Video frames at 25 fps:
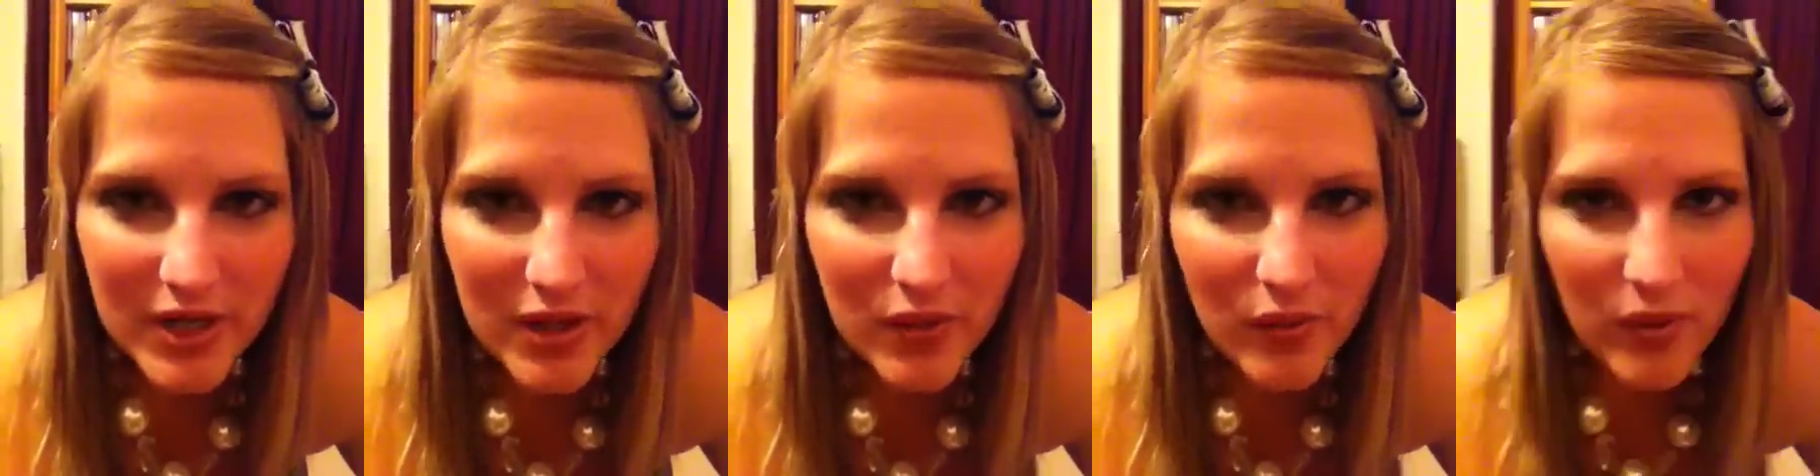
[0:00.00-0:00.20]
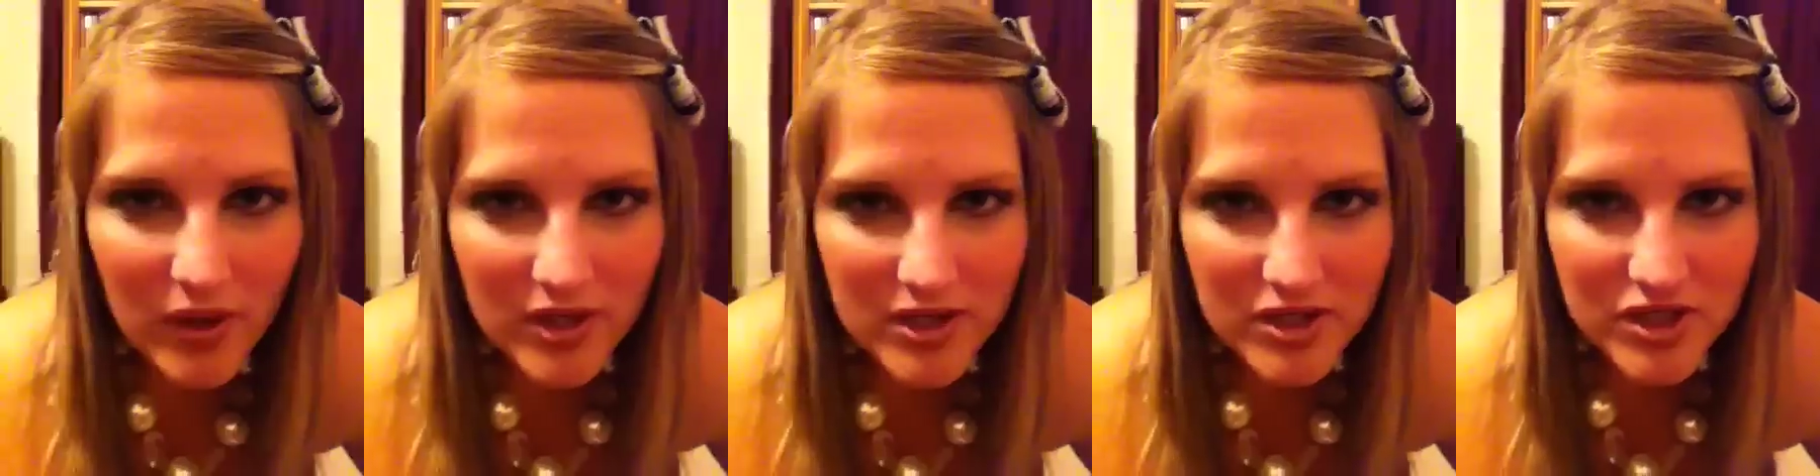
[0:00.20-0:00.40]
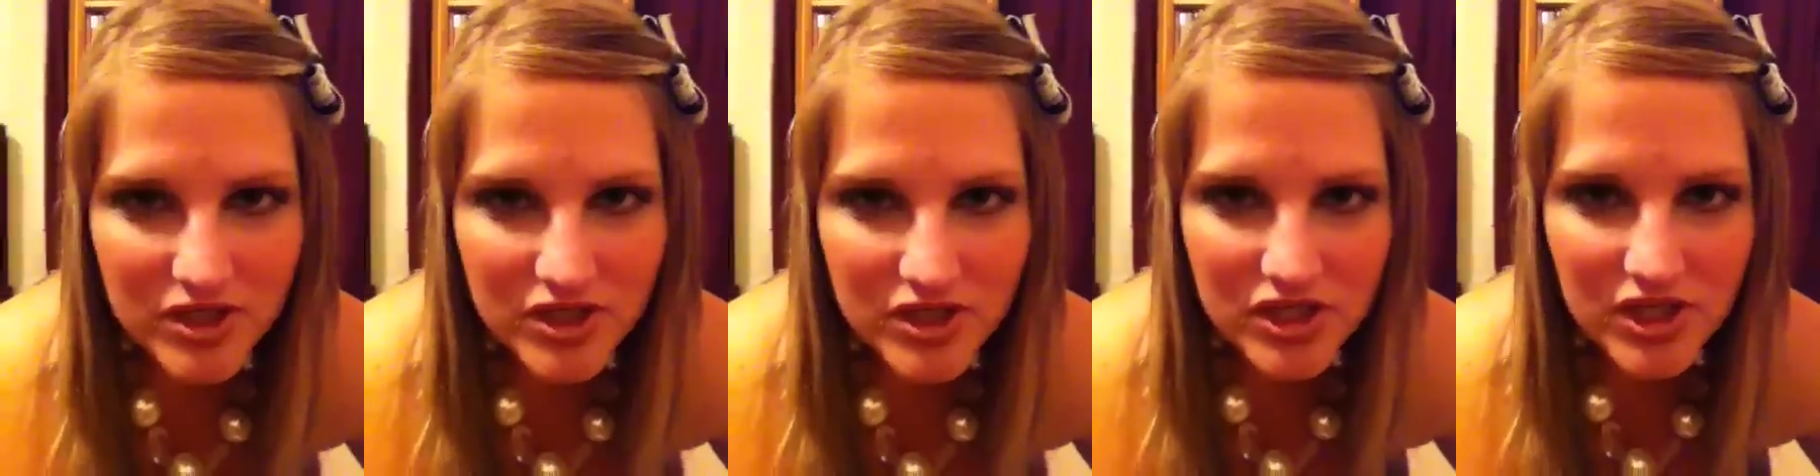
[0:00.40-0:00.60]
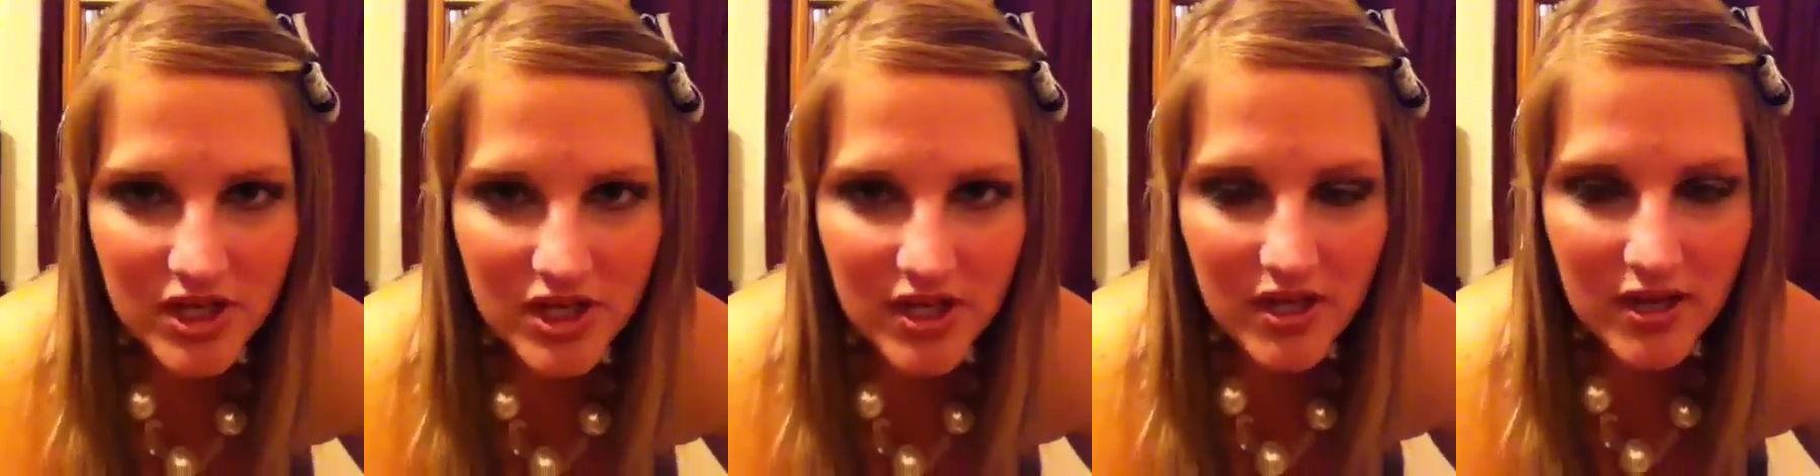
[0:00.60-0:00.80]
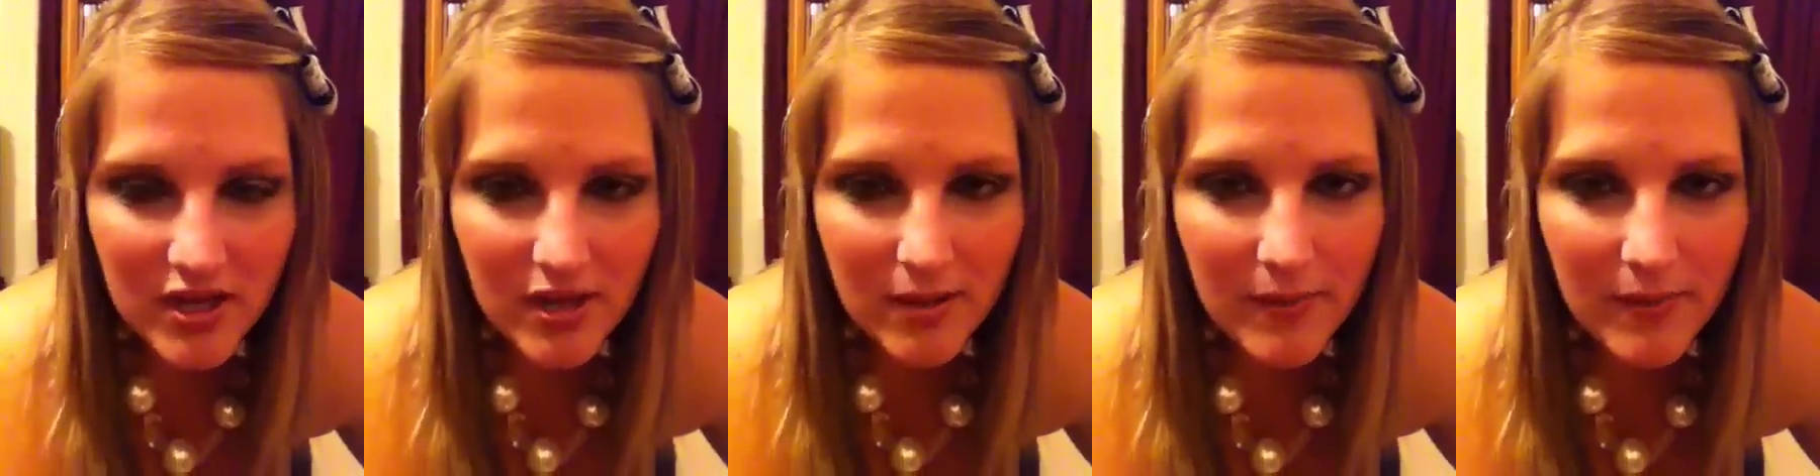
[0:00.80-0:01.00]

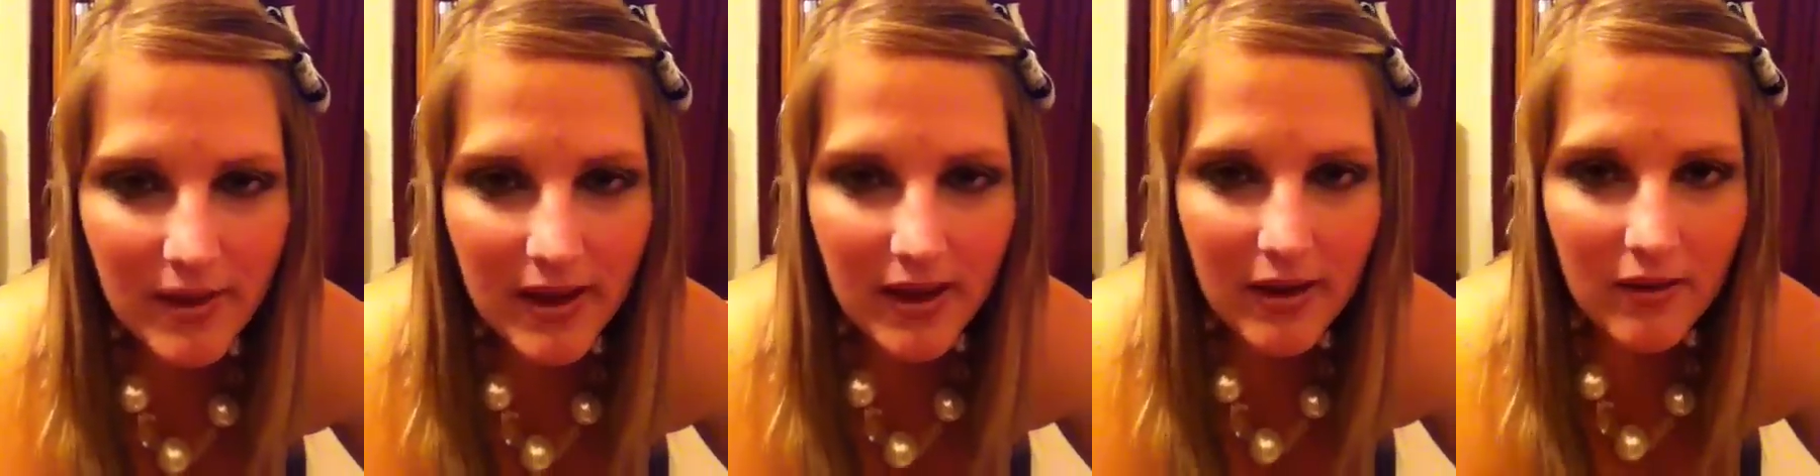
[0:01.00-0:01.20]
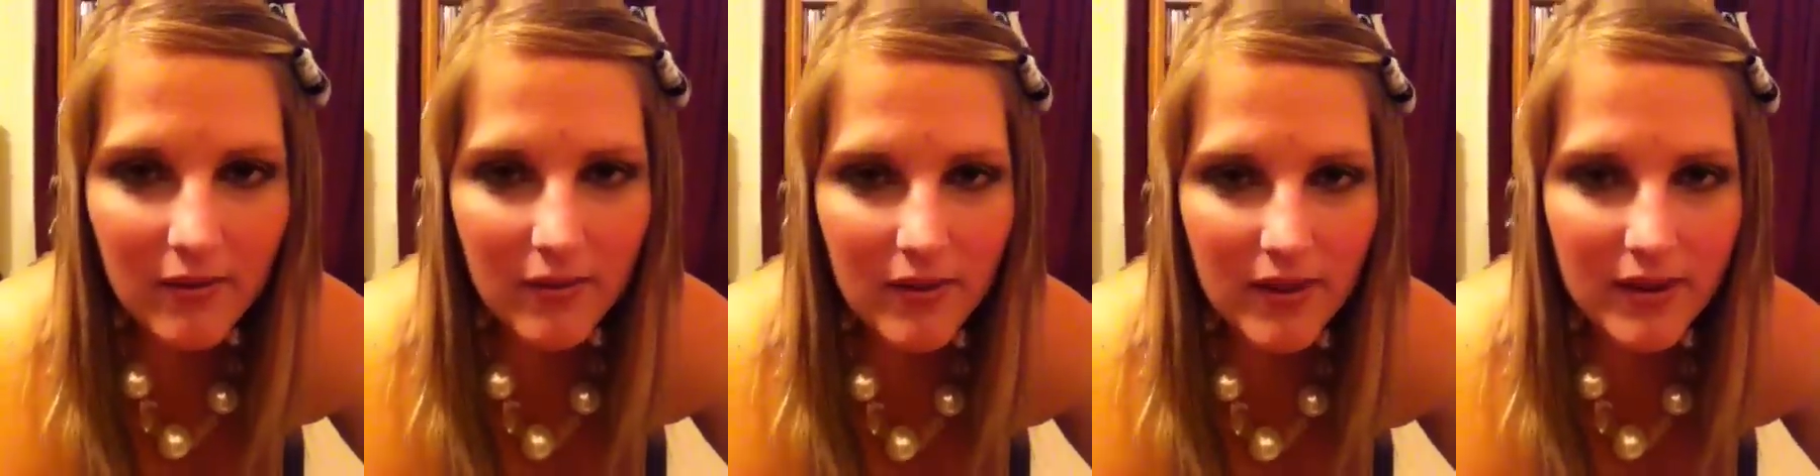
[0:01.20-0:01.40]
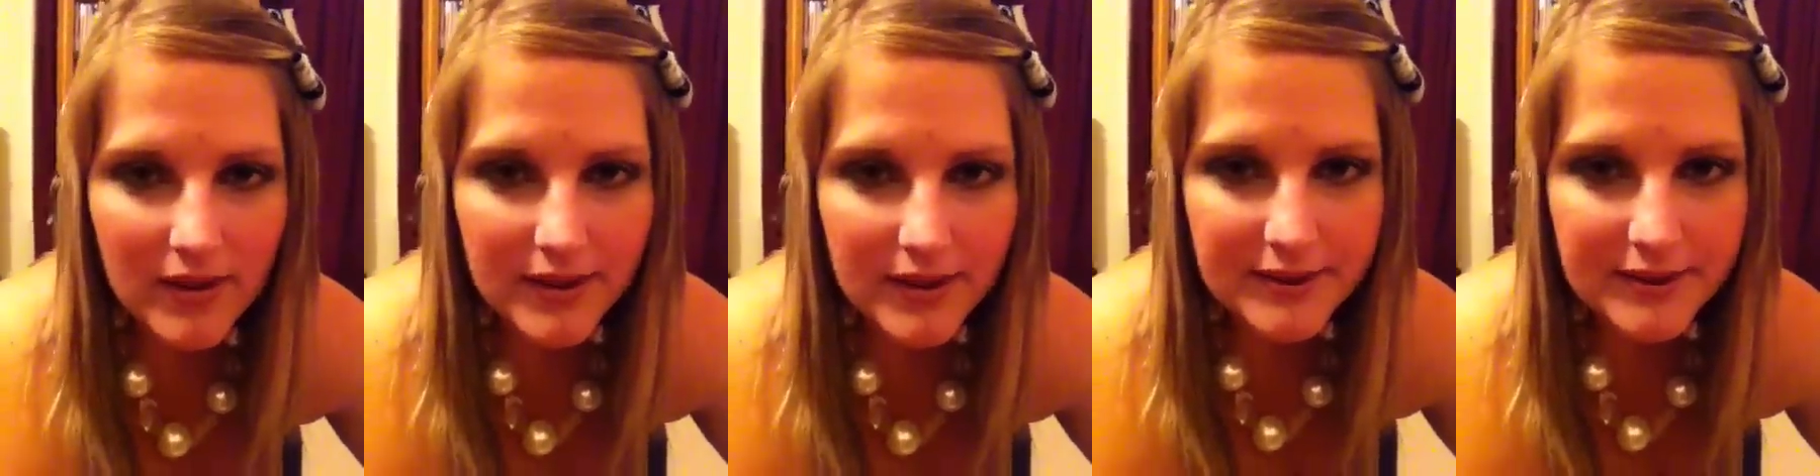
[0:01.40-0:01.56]
question about